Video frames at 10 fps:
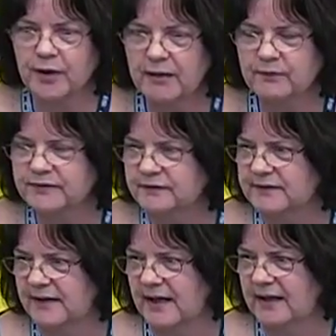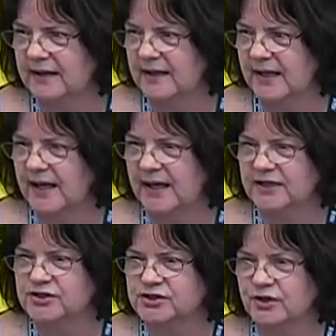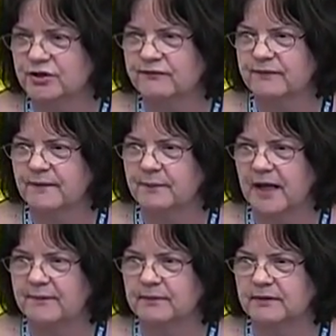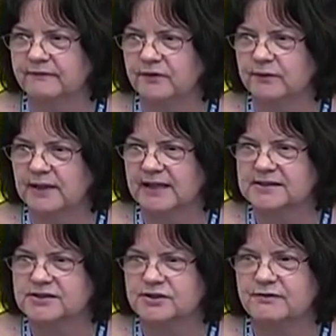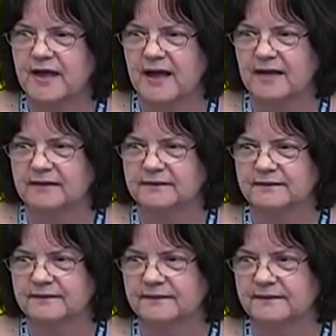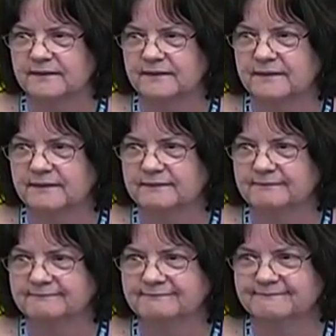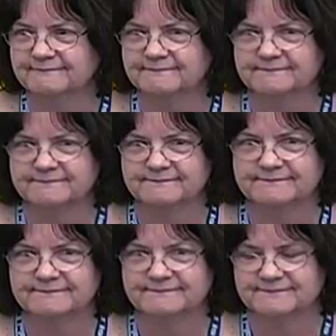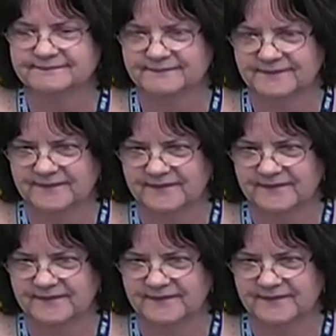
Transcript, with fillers: pray with you today and I can show you from the Bible if you would like to do that. Can we put up our head now?